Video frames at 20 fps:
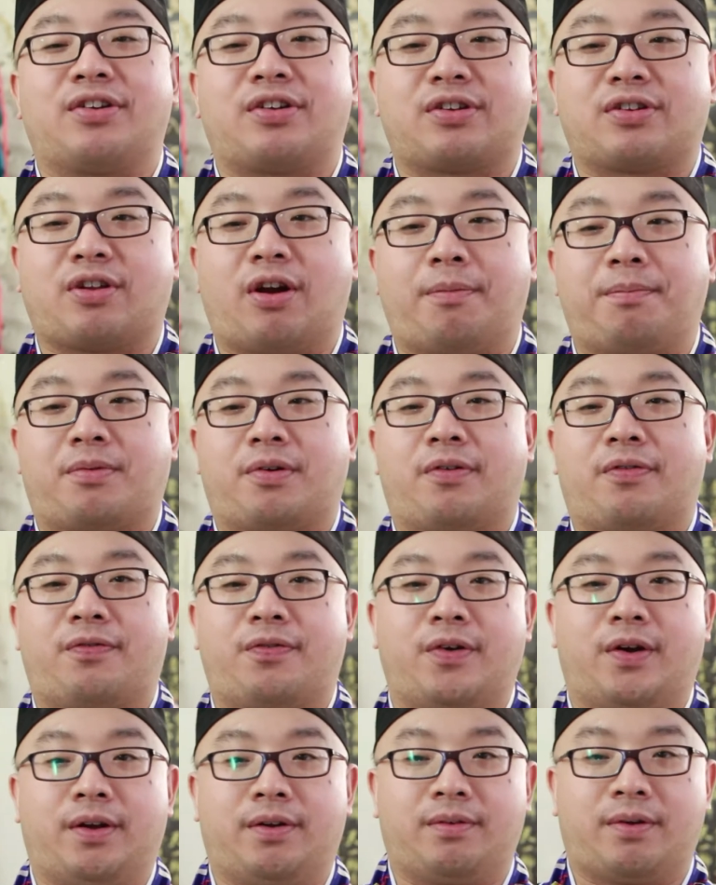you stomp your
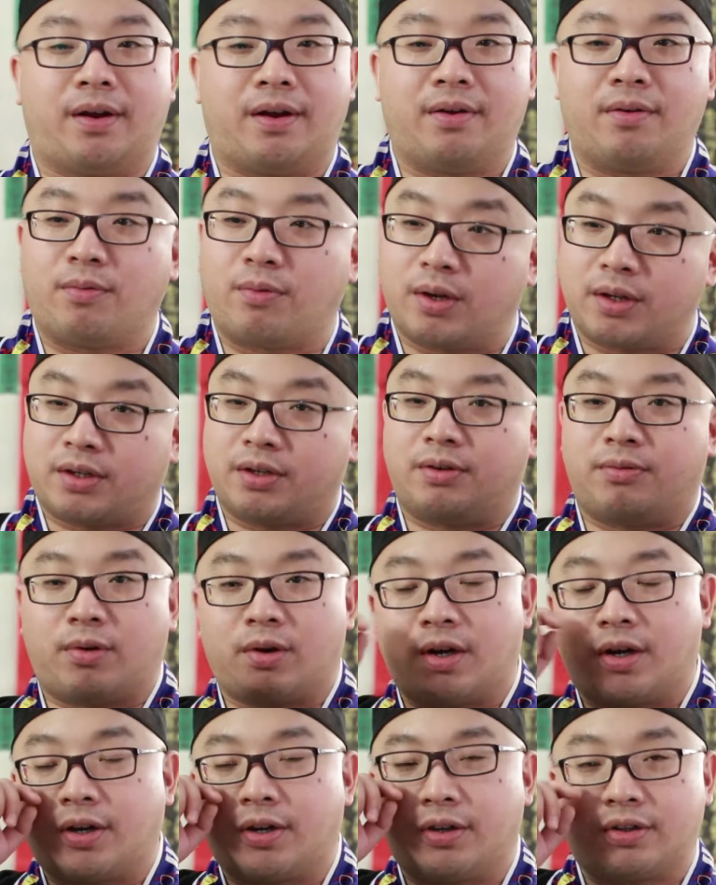foot, right? What
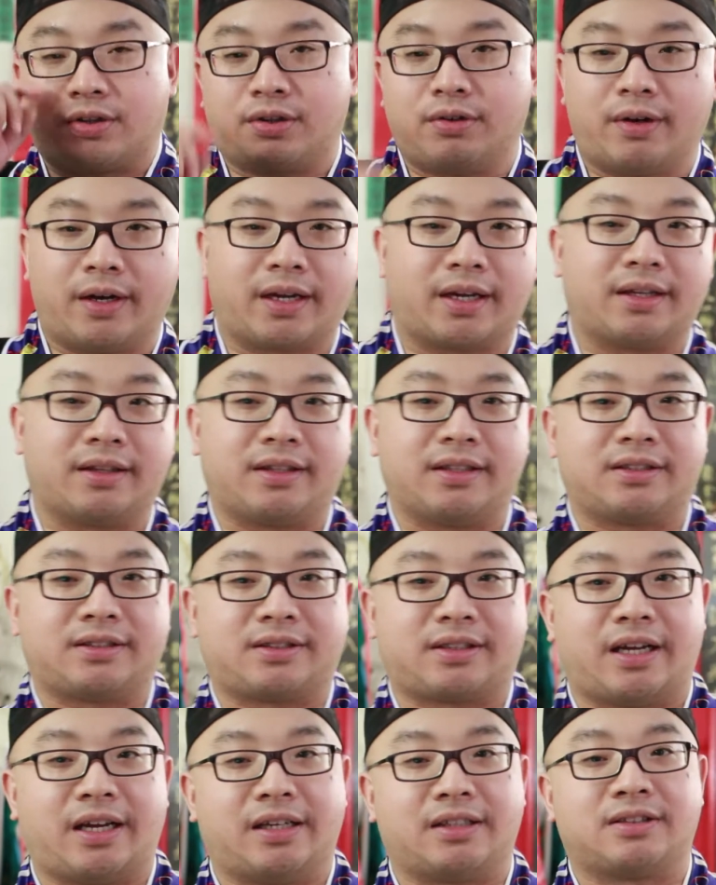are you doing in this
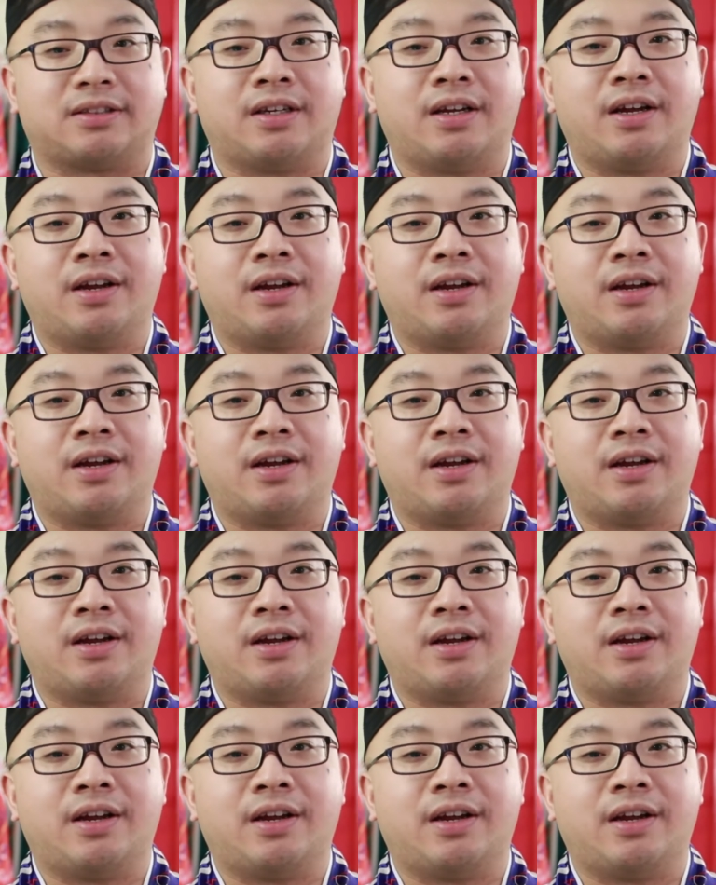case?